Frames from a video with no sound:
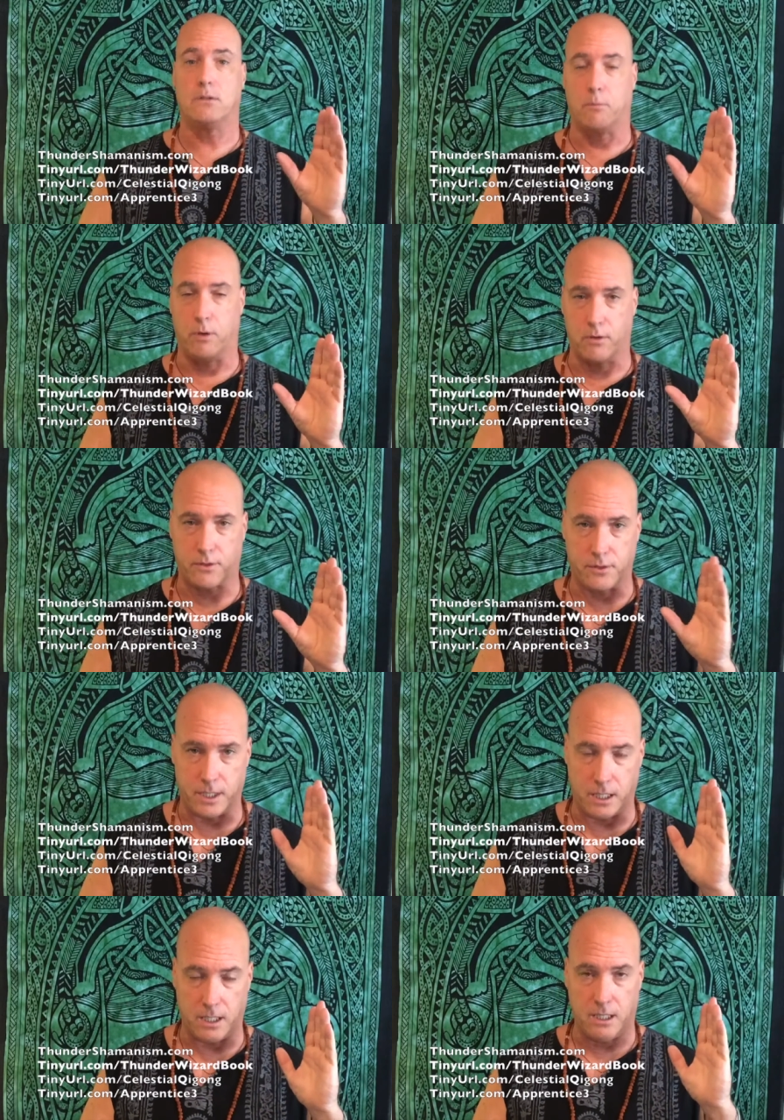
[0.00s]
to both
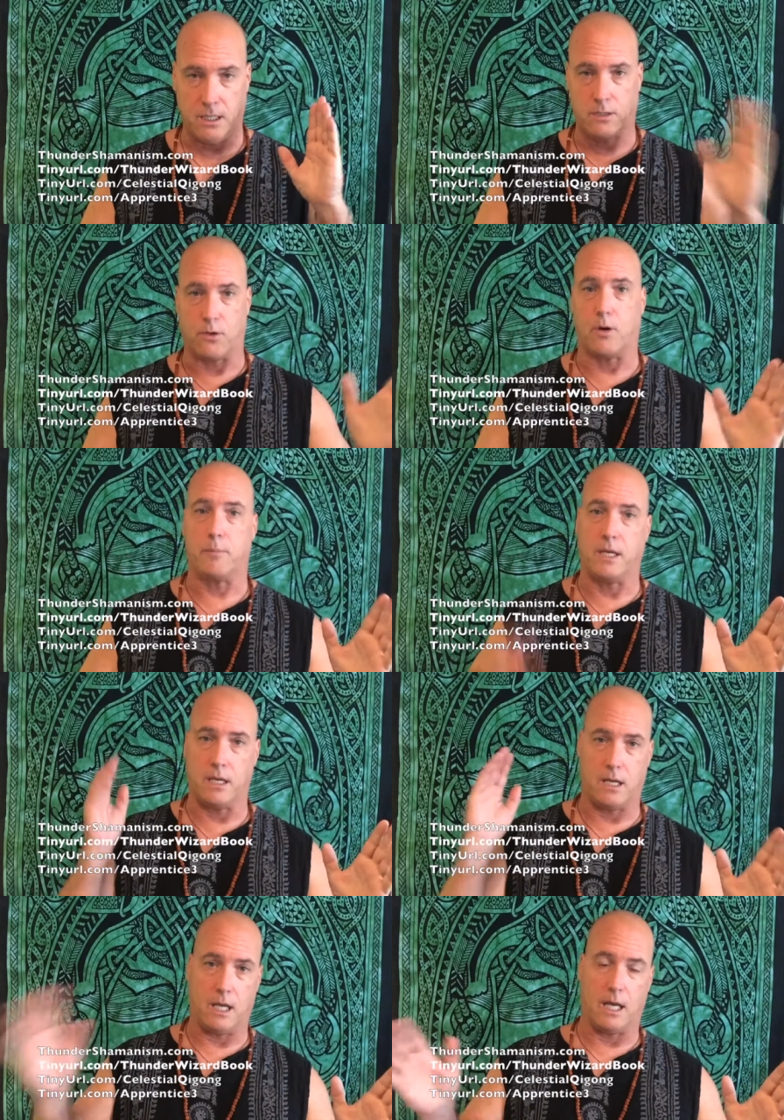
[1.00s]
the
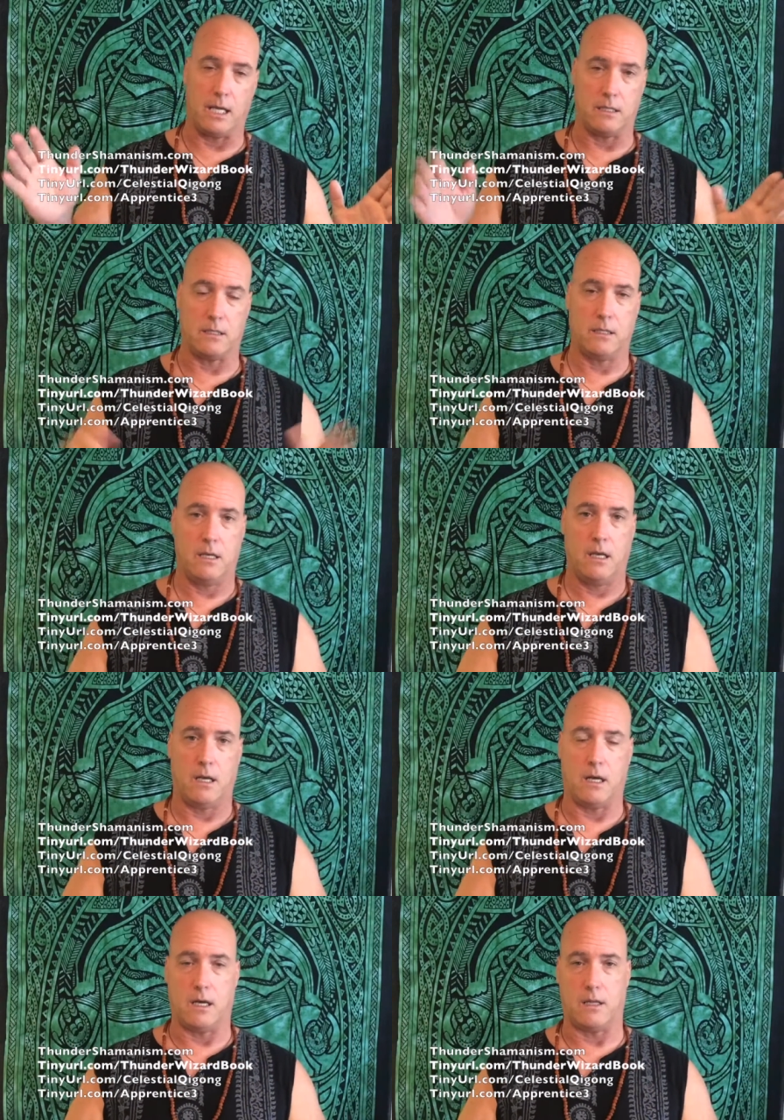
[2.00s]
European and
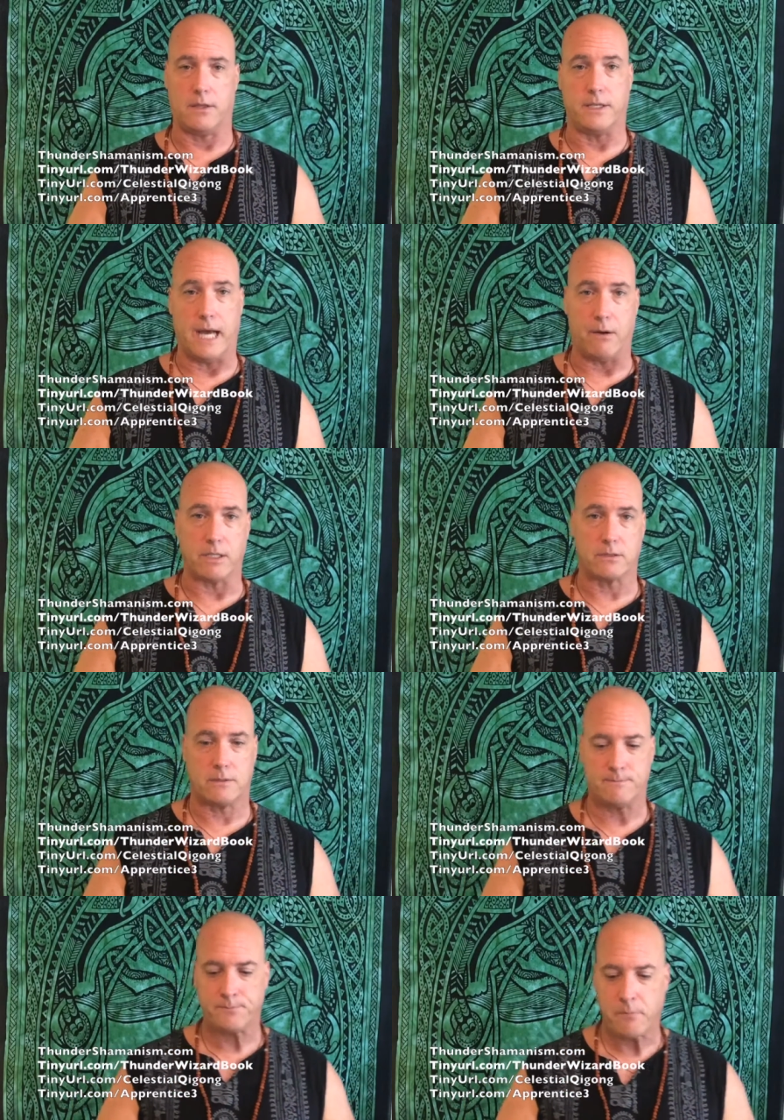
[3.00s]
the Taoist.
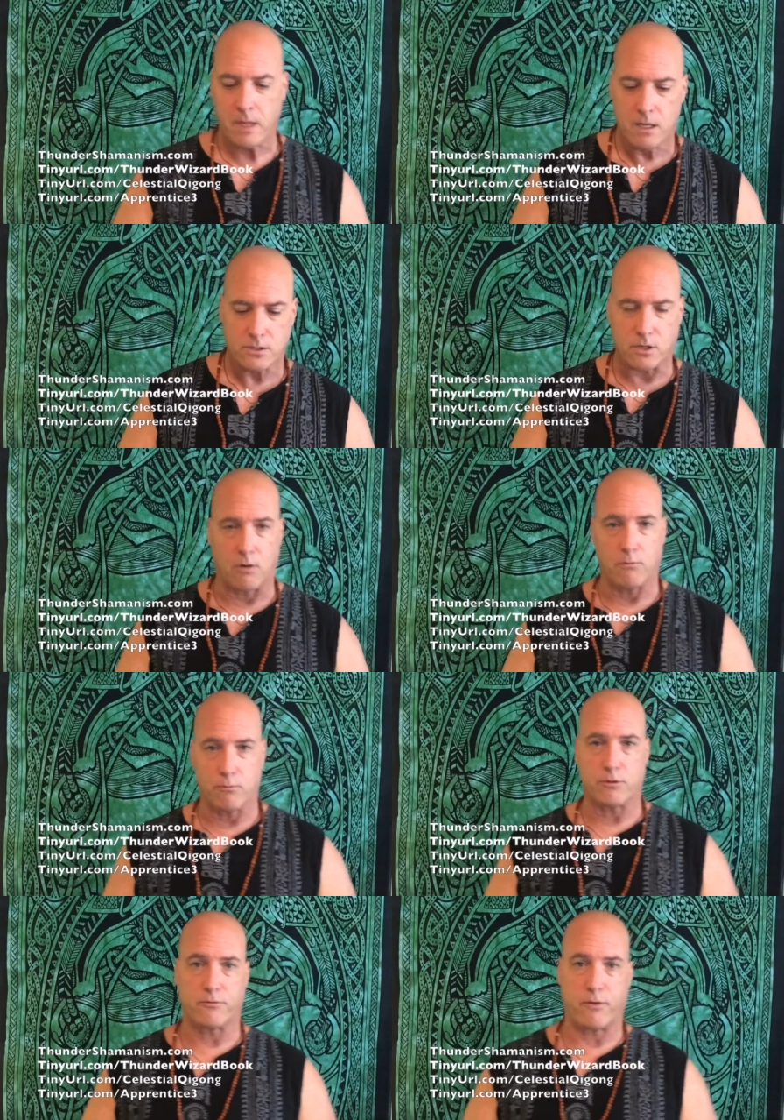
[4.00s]
So
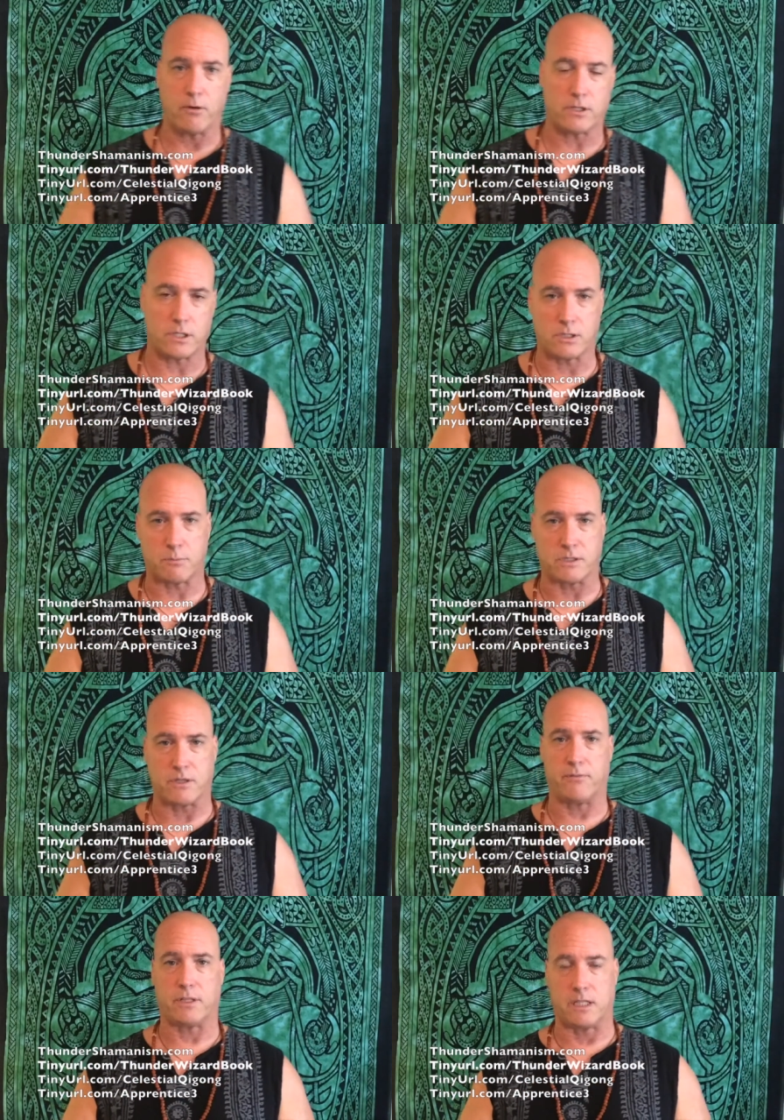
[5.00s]
we're focusing
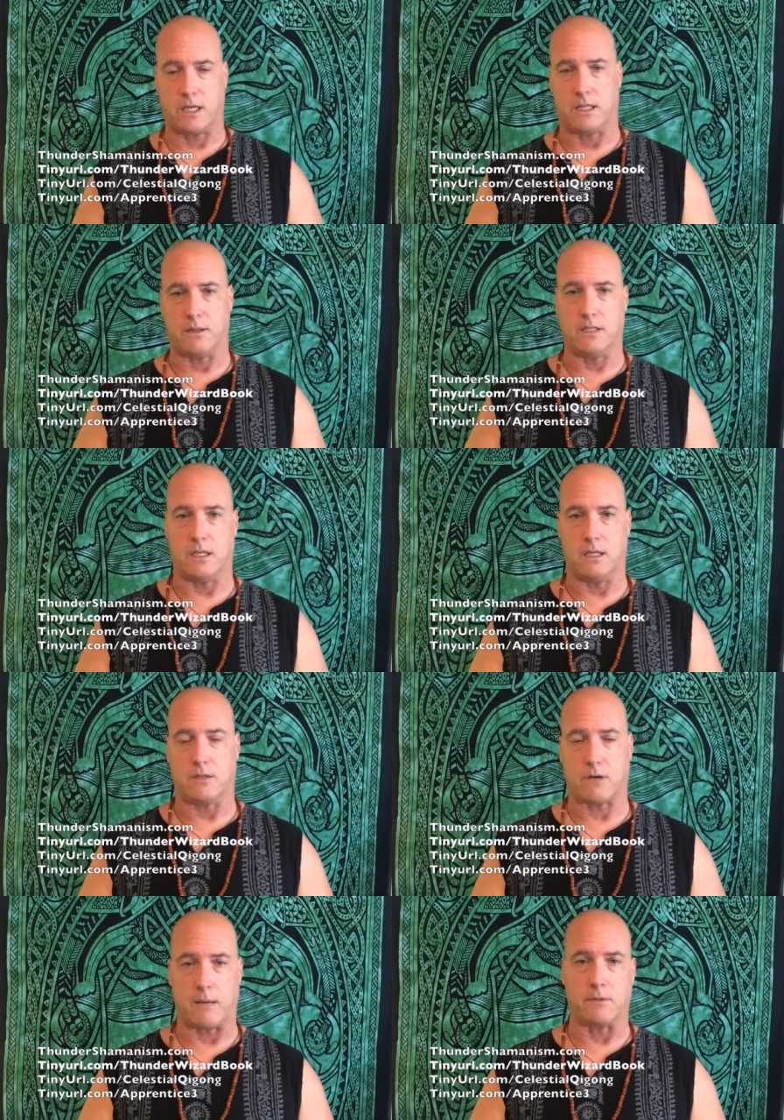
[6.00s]
specifically on the
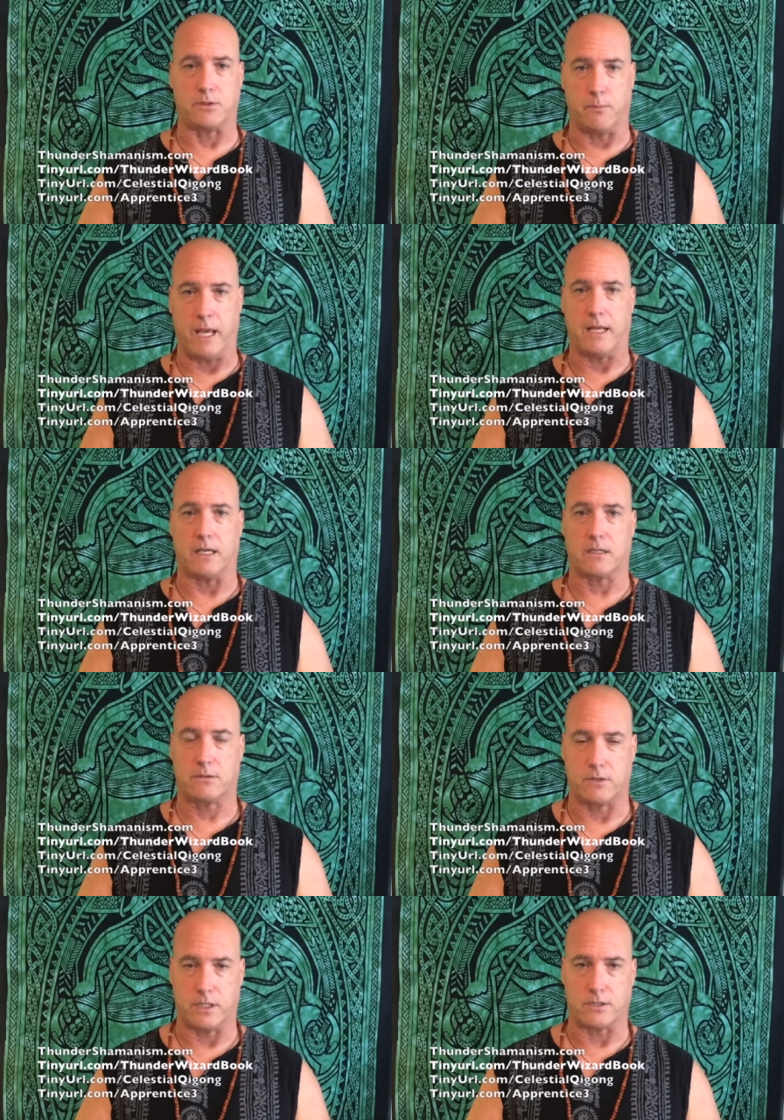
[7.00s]
tribal
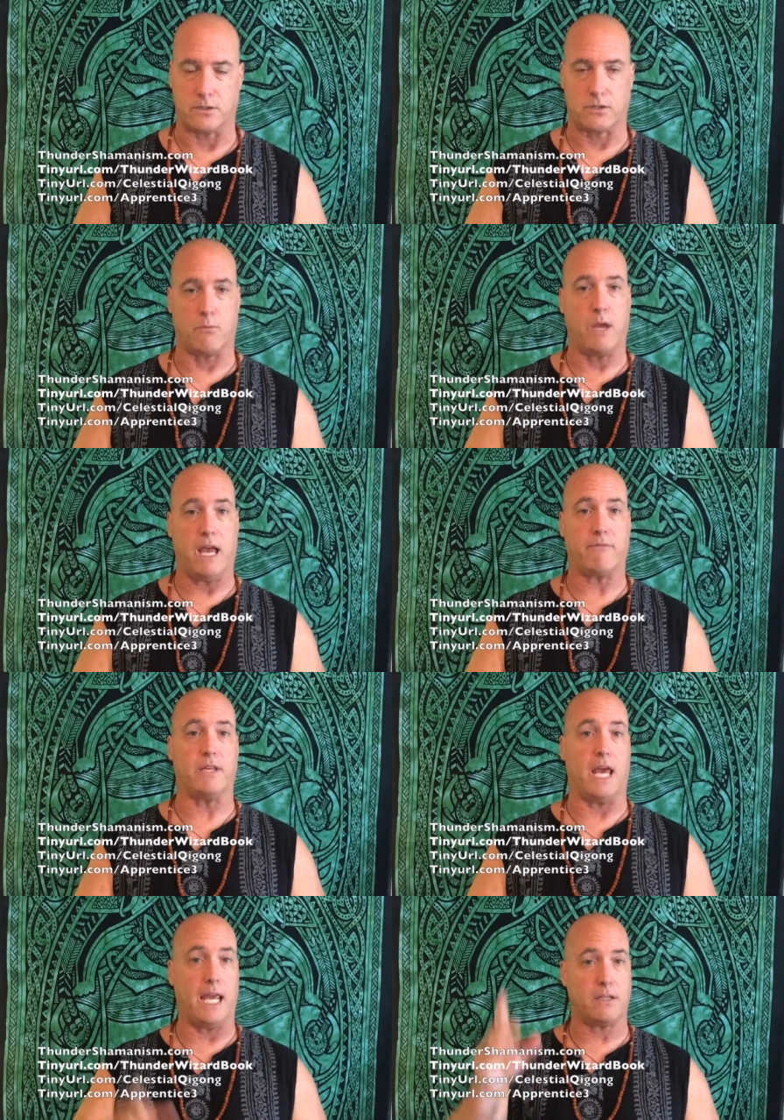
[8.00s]
Germanic tradition. So we have
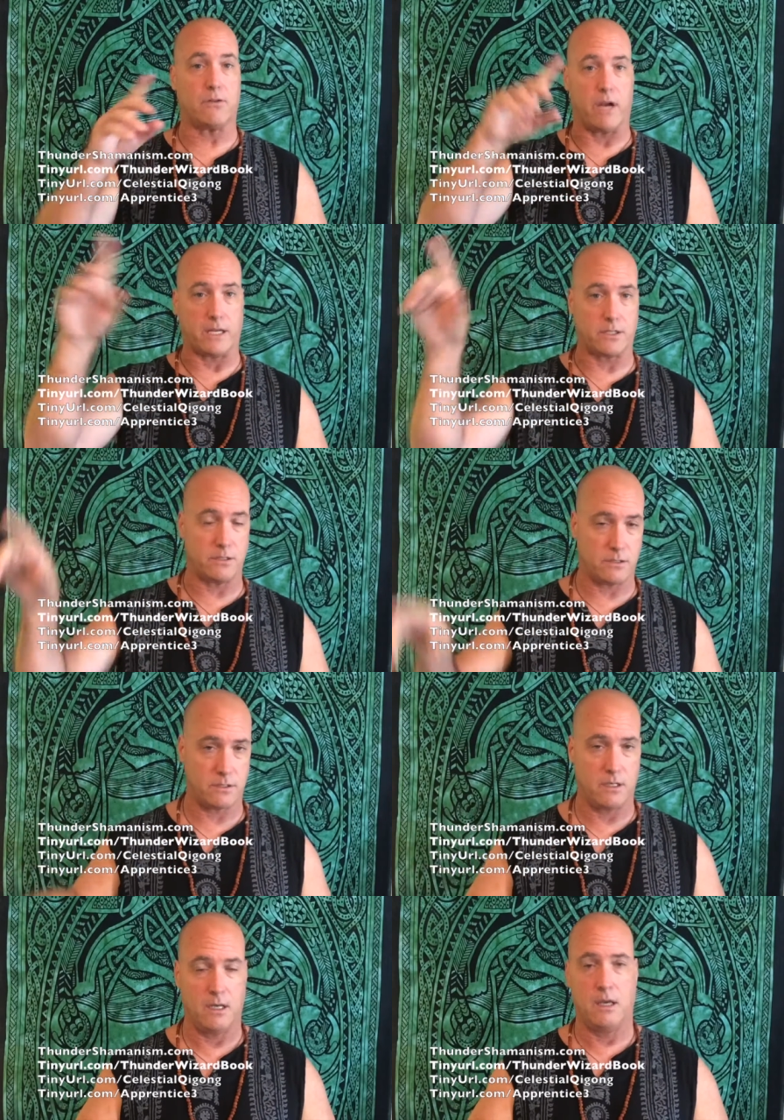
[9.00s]
the eight
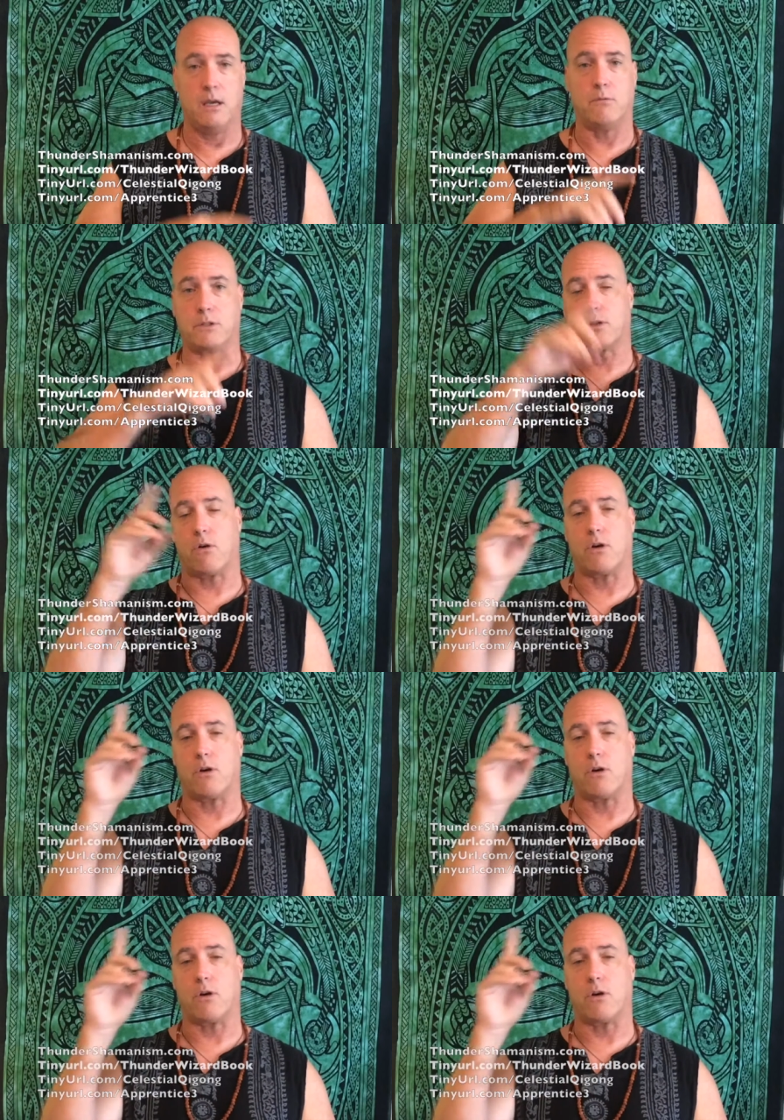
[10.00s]
directions, which